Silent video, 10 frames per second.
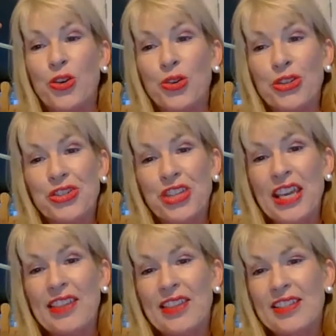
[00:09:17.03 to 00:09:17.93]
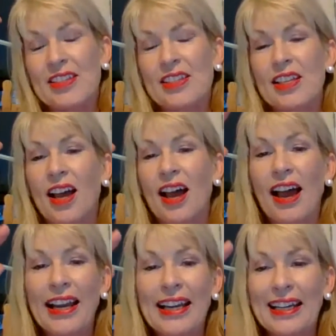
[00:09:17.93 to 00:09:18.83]
you see this
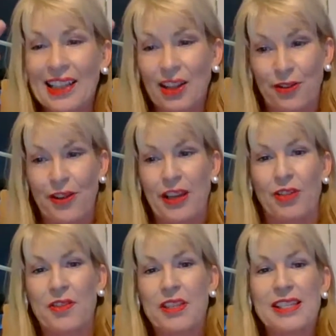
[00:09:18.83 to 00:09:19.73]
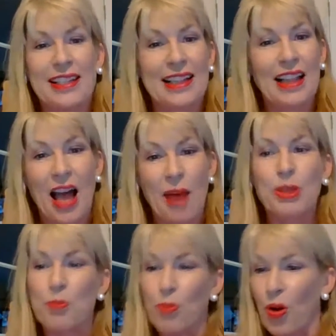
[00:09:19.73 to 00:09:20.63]
tiny little figure of this little
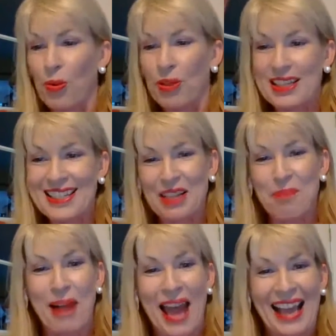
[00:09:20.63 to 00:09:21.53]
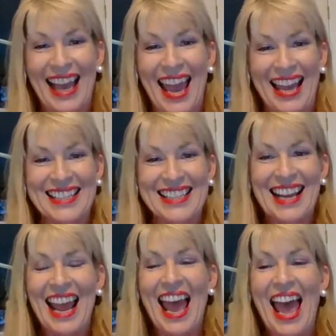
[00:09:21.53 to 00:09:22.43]
Amish boy with his little black
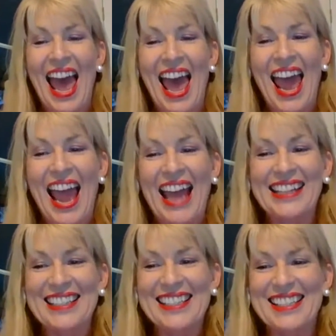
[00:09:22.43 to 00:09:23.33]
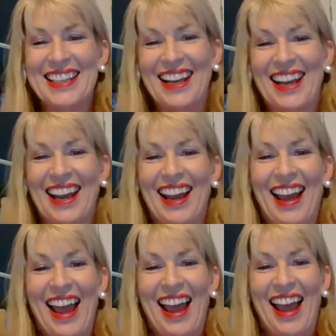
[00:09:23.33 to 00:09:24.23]
hat. And
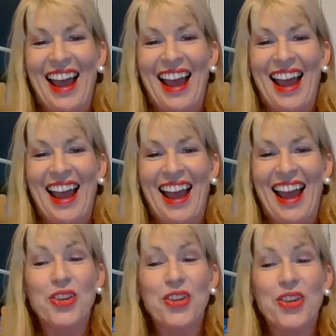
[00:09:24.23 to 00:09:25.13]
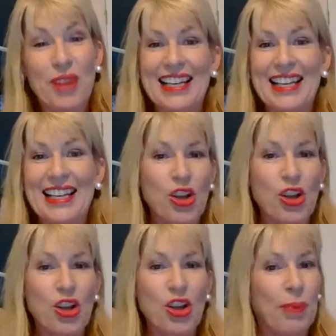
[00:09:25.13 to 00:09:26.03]
you realize that he is
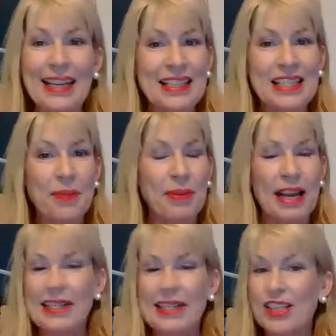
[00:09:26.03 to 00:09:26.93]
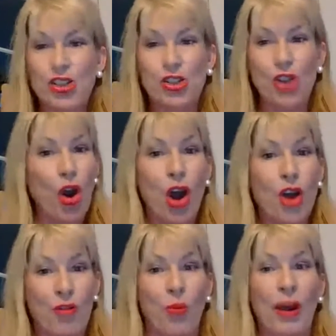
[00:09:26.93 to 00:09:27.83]
completely intimidated. He's so
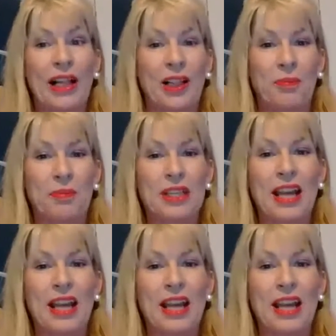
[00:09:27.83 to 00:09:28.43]
overwhelmed.